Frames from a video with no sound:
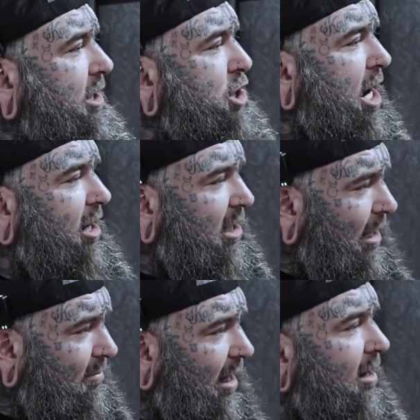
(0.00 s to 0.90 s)
chain, and
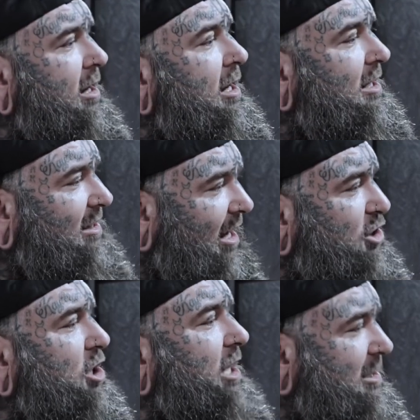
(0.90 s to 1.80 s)
keep that
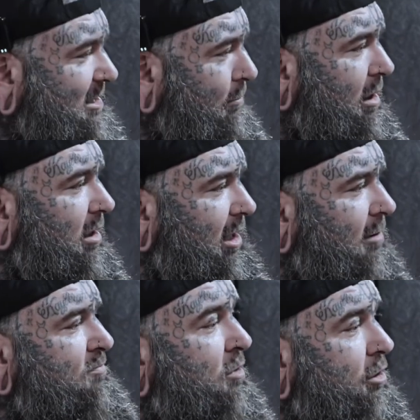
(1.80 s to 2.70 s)
tension, that stability
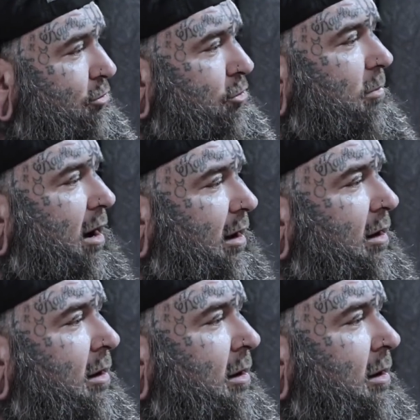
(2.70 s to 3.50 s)
through my